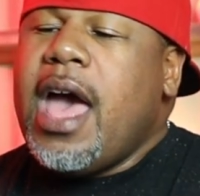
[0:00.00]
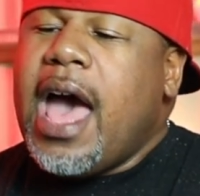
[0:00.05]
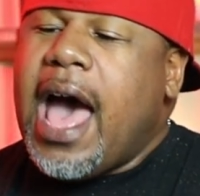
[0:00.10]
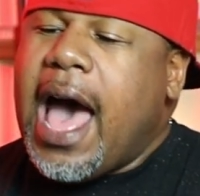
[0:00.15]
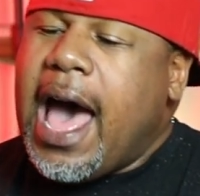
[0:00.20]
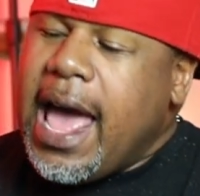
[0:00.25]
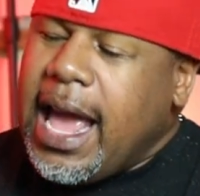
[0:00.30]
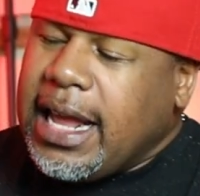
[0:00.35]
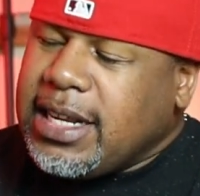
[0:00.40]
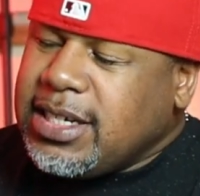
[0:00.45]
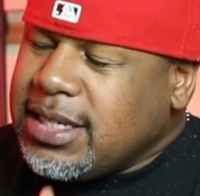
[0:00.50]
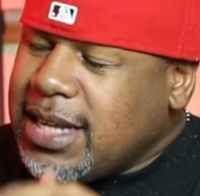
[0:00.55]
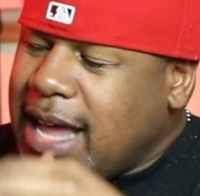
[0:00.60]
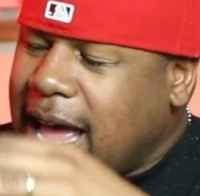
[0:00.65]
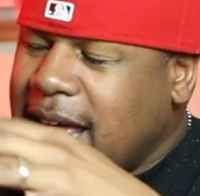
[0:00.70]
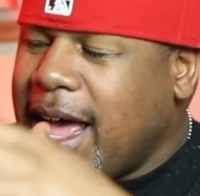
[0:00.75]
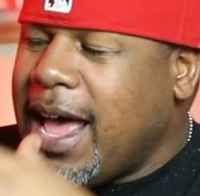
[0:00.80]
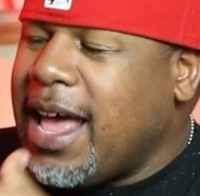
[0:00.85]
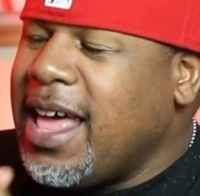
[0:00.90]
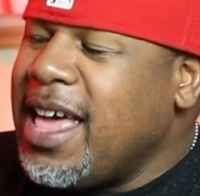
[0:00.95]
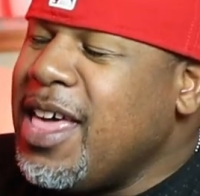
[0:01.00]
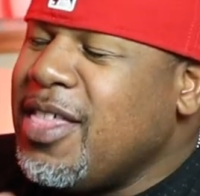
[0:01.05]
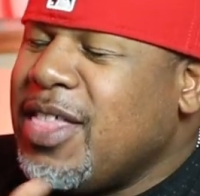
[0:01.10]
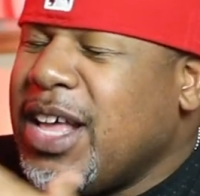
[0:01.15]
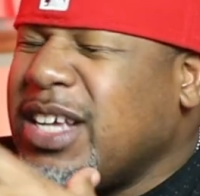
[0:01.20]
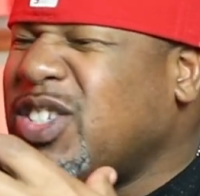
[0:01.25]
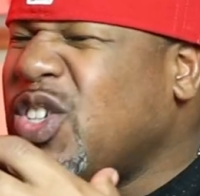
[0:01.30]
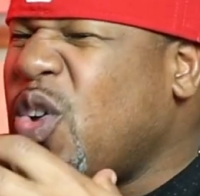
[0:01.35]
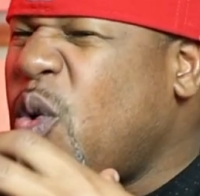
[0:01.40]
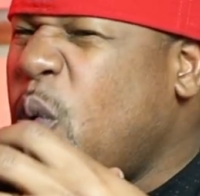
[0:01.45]
That's
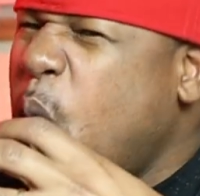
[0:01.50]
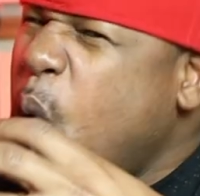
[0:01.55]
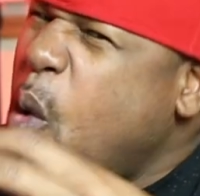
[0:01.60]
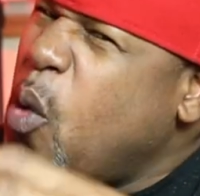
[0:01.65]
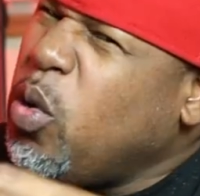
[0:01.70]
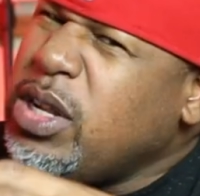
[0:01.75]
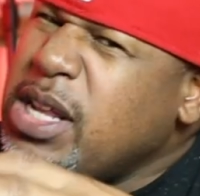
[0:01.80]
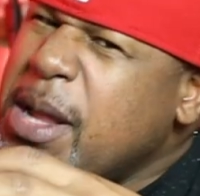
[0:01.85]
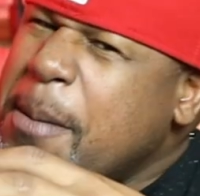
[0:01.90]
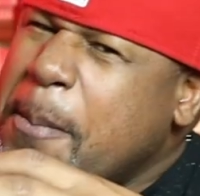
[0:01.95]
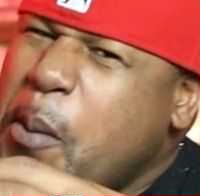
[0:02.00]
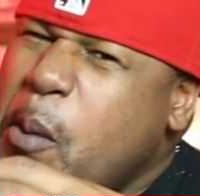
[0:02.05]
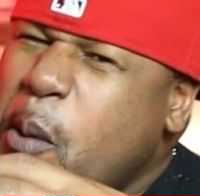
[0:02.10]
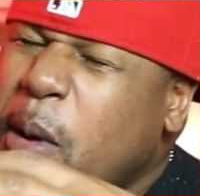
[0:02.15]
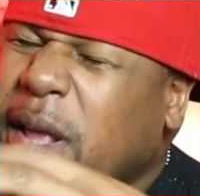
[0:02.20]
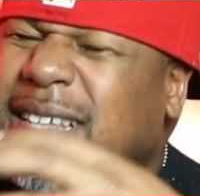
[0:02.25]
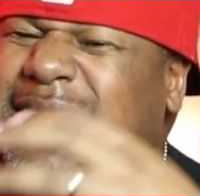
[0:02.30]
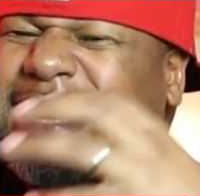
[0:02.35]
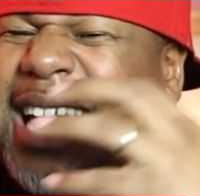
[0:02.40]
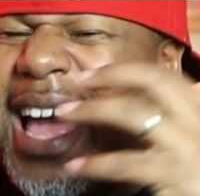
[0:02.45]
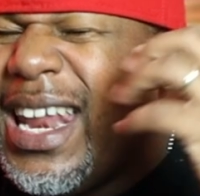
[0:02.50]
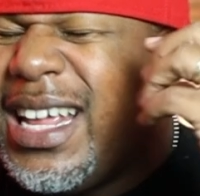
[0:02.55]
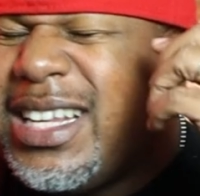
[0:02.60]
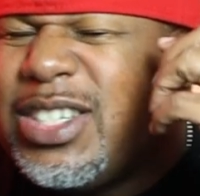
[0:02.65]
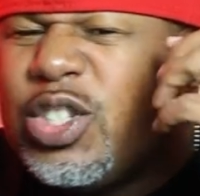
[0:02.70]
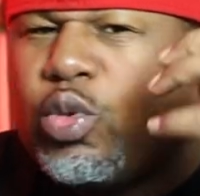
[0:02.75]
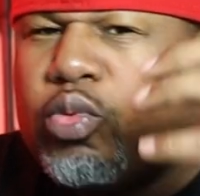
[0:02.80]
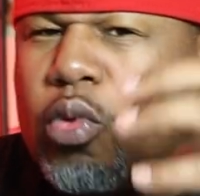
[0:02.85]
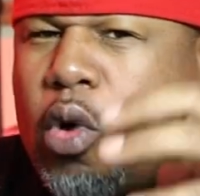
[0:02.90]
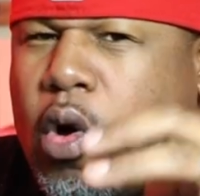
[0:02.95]
the only point. This kind of
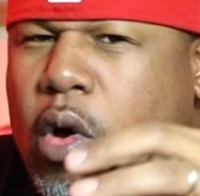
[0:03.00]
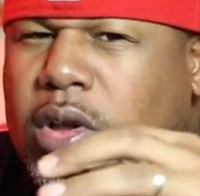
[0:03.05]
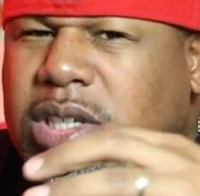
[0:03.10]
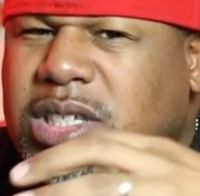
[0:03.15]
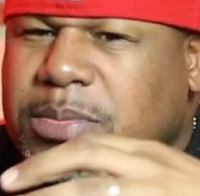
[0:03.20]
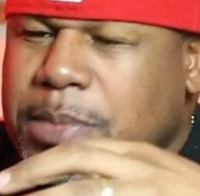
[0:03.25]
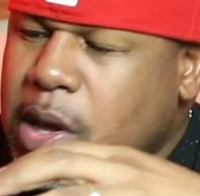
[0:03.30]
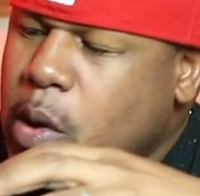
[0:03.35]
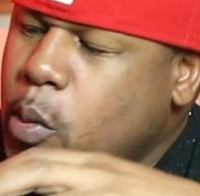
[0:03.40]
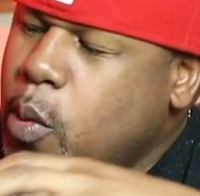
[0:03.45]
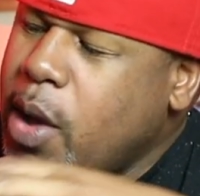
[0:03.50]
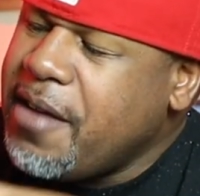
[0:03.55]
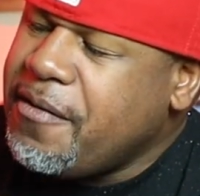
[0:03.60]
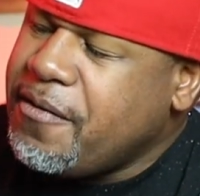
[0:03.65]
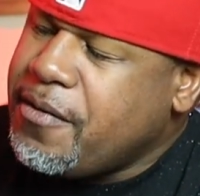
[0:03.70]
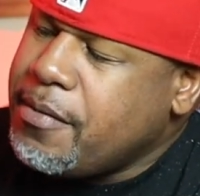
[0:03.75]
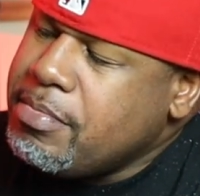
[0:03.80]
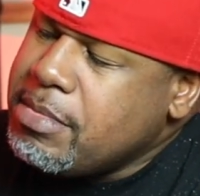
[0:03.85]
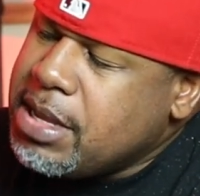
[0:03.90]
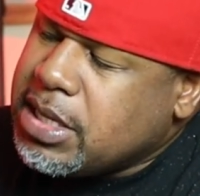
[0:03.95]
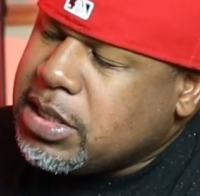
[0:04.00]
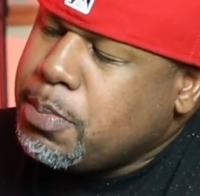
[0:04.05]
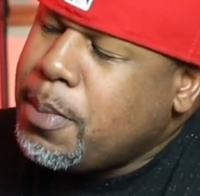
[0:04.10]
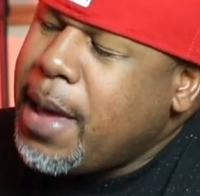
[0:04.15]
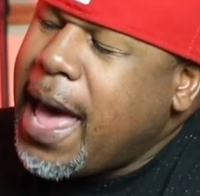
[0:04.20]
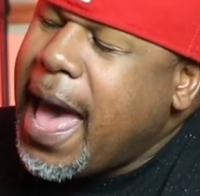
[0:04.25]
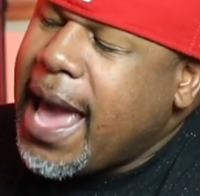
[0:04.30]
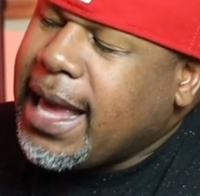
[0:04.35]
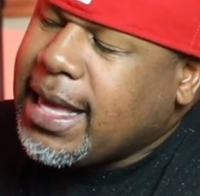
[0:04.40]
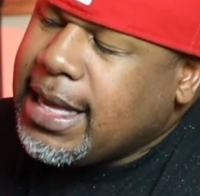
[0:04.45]
draws me away from this
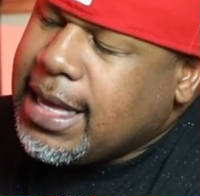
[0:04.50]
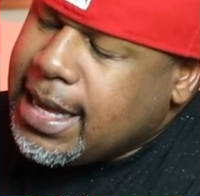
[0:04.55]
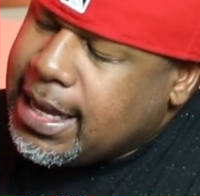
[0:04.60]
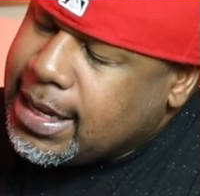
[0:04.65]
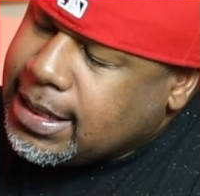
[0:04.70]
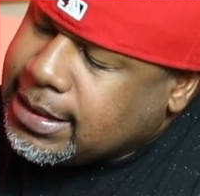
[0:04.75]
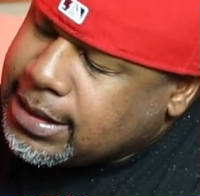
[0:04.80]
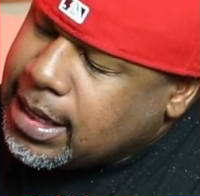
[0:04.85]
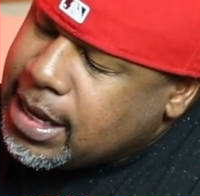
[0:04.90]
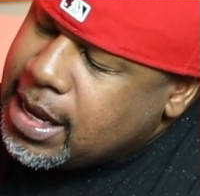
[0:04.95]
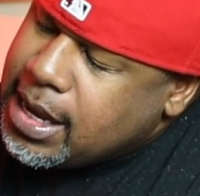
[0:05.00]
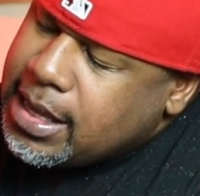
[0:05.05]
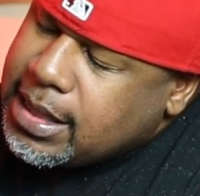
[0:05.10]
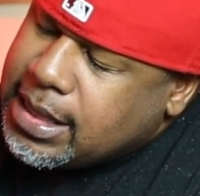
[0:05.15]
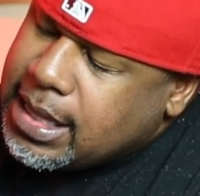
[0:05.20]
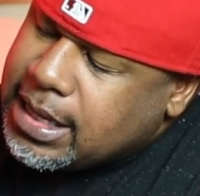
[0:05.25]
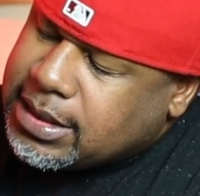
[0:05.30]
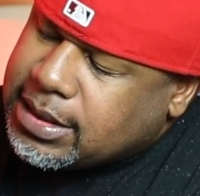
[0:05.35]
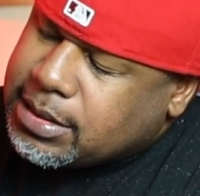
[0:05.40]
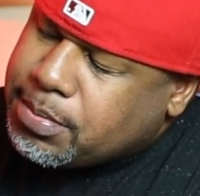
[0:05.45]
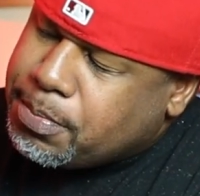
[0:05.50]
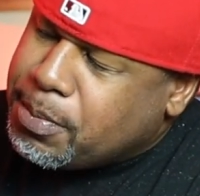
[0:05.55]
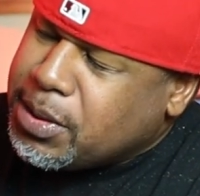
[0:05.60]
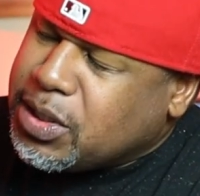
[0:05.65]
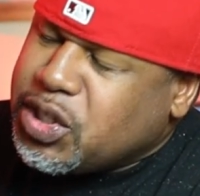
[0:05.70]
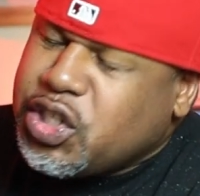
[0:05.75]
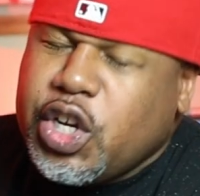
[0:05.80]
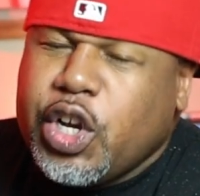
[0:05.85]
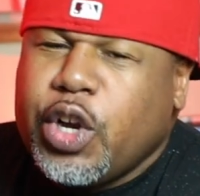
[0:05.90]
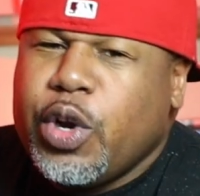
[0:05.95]
pack is this
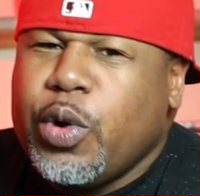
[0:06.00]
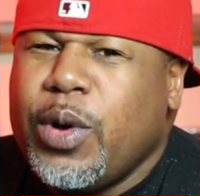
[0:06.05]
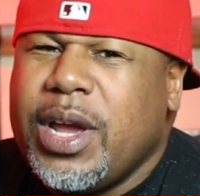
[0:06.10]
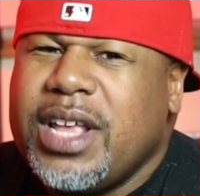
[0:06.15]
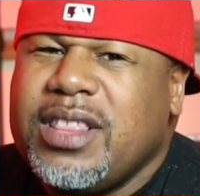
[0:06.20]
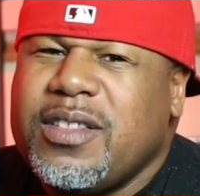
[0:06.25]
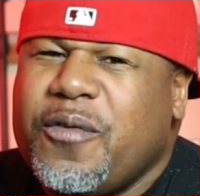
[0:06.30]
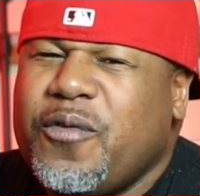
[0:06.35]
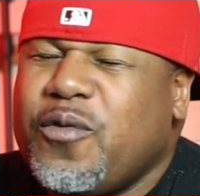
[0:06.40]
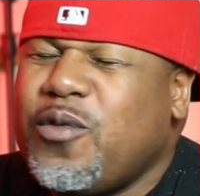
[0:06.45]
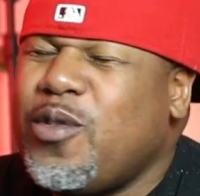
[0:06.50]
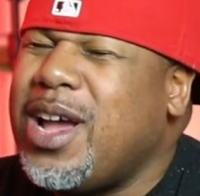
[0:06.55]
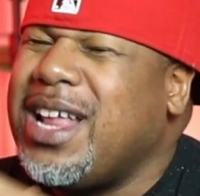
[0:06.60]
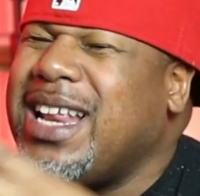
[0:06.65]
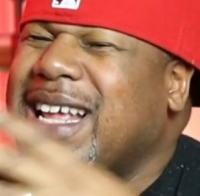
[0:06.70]
material in the front.